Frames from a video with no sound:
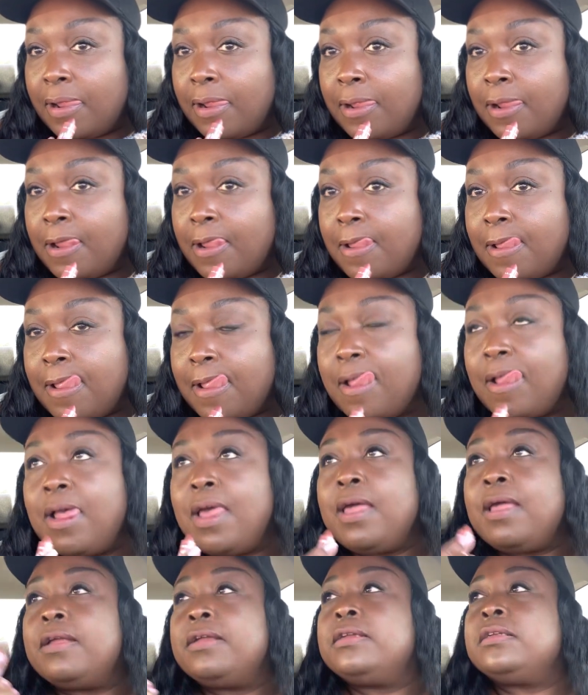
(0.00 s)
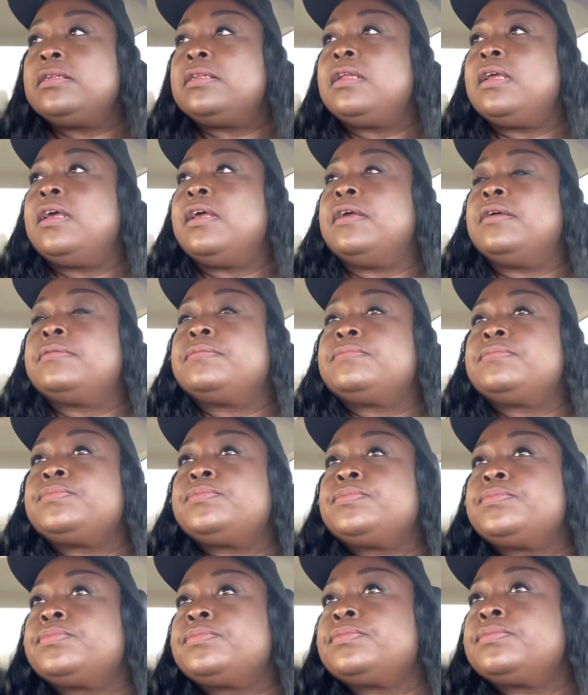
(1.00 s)
Mm, what is that?
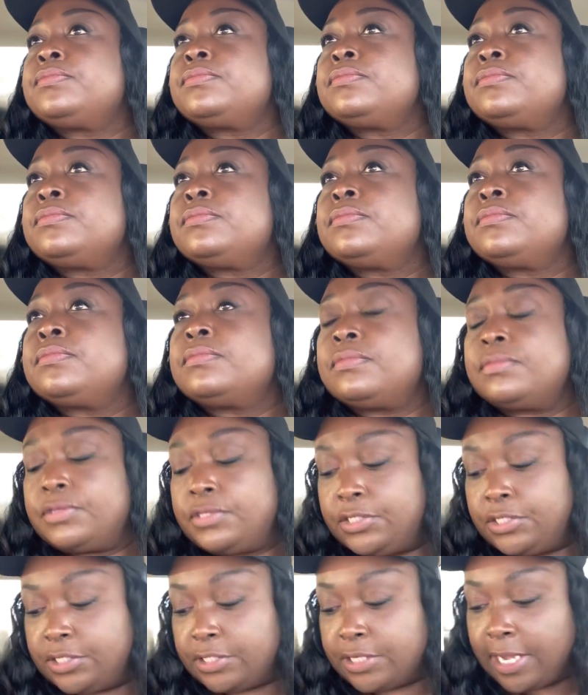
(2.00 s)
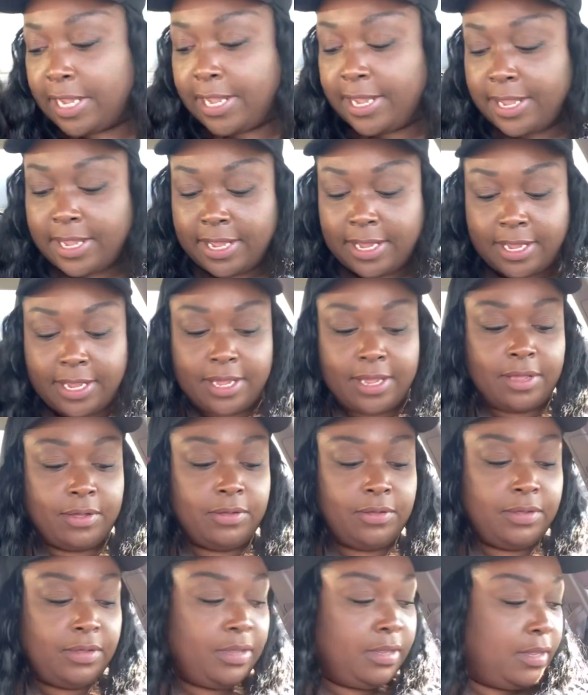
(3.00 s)

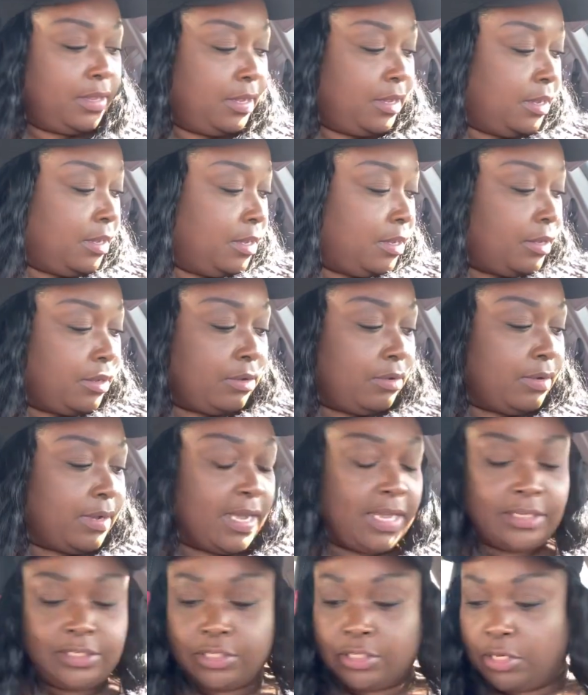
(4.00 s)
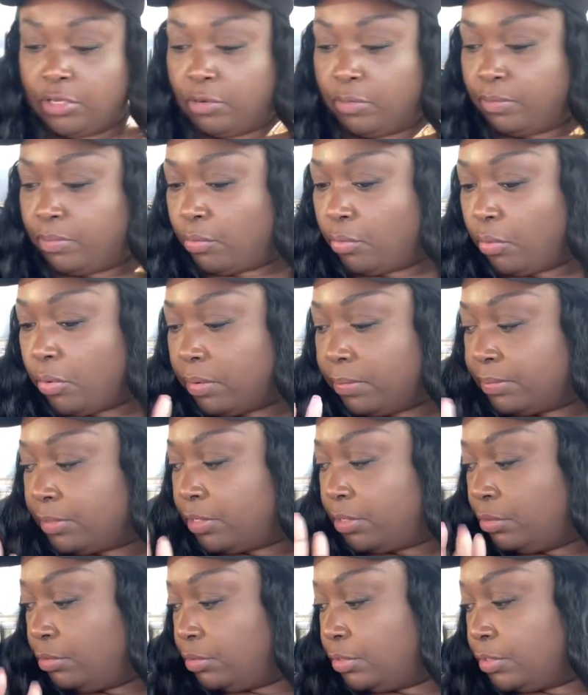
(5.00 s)
Child, you got your little
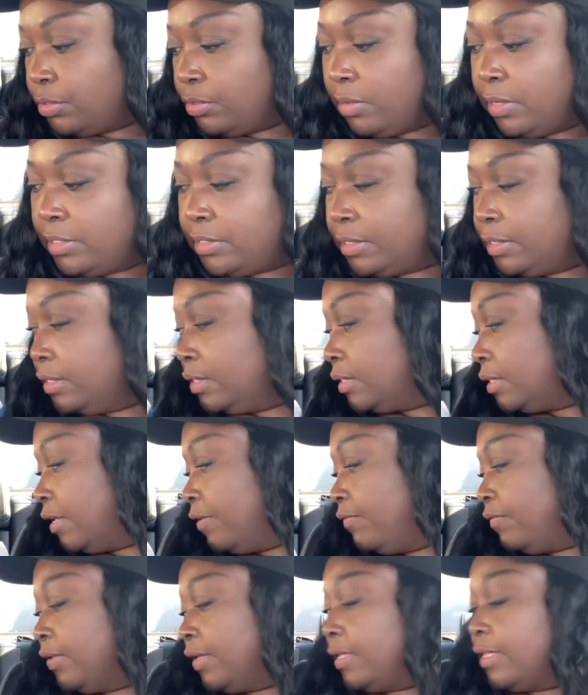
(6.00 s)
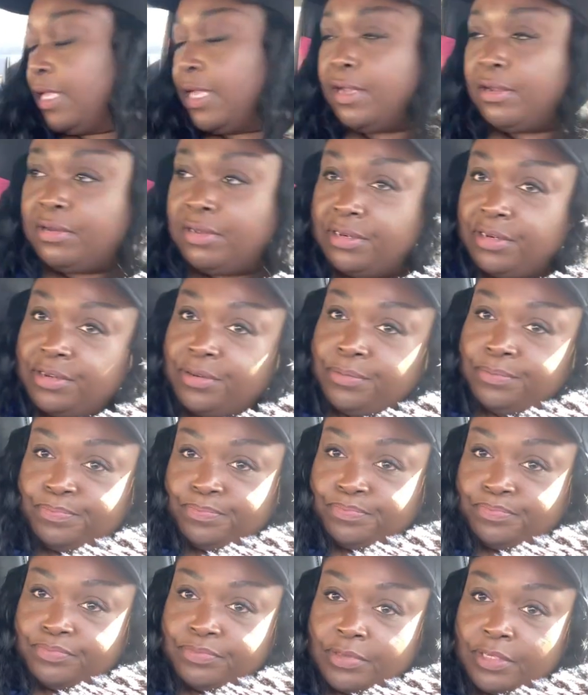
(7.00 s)
barbecue sauce and stuff like that on there.
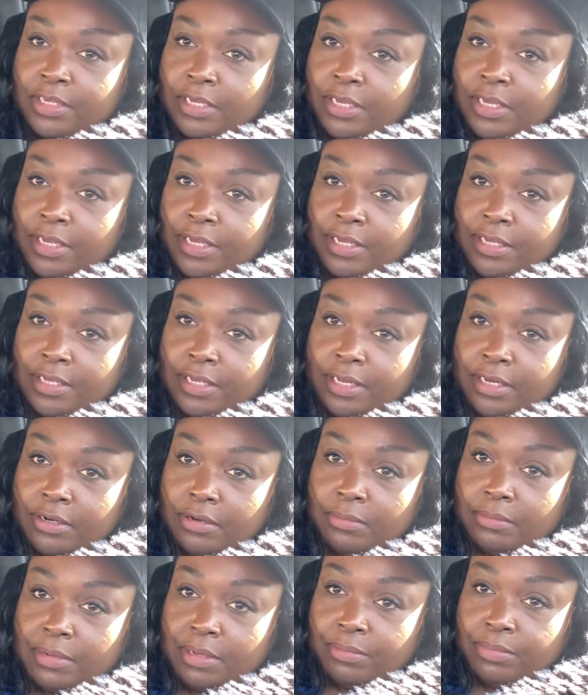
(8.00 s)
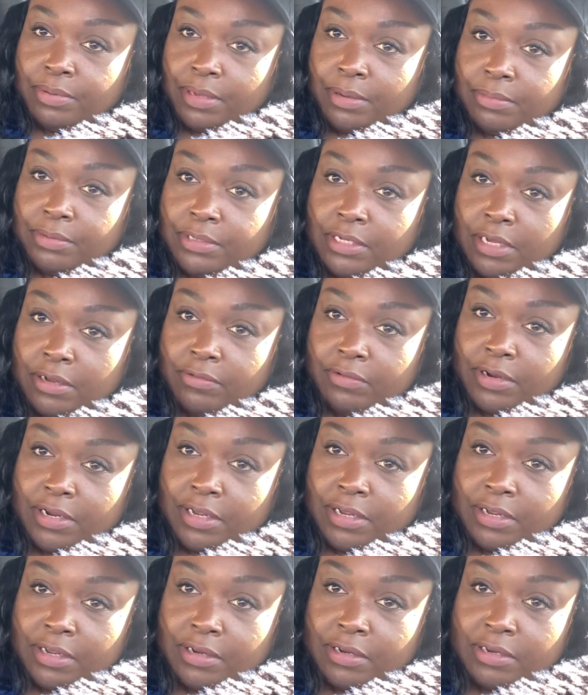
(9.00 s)
Y'all know my paper towel
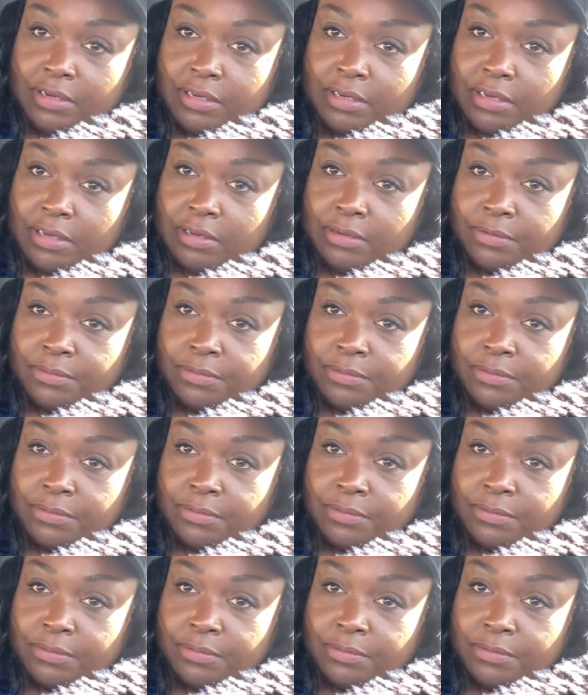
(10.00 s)
right here, so.